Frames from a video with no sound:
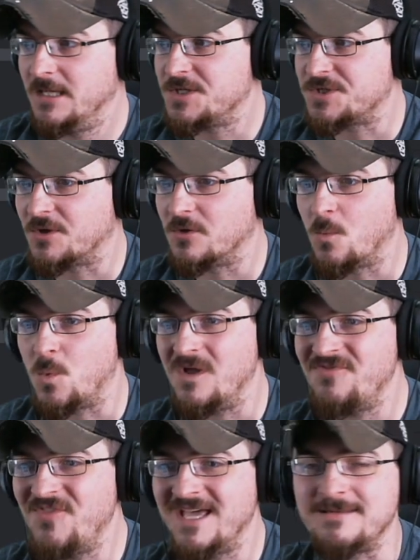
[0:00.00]
So
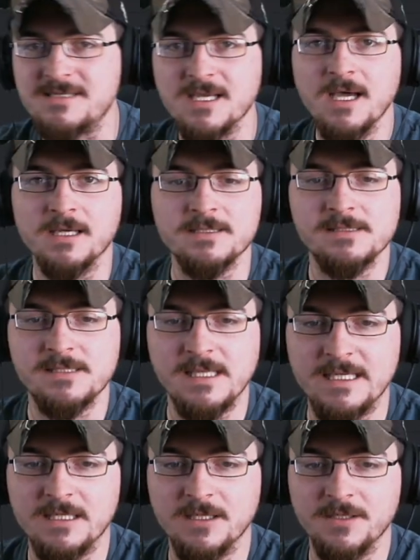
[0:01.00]
what that does
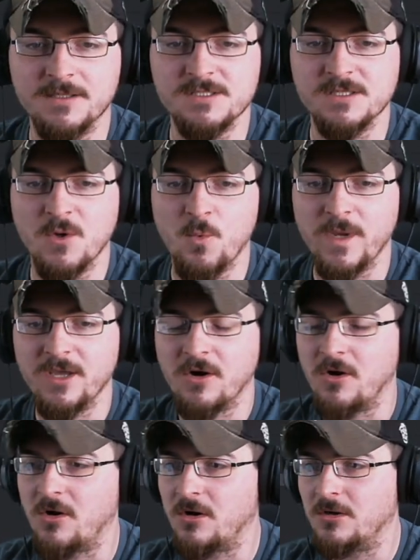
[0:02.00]
is we
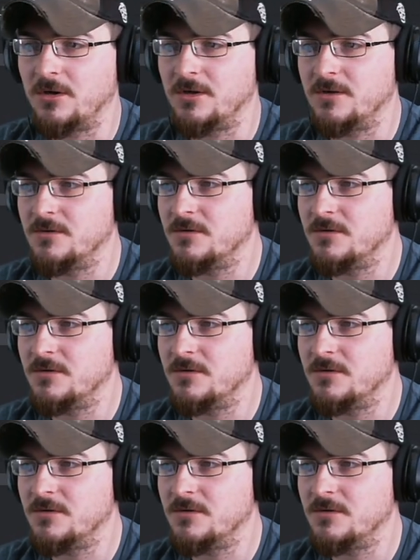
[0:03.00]
are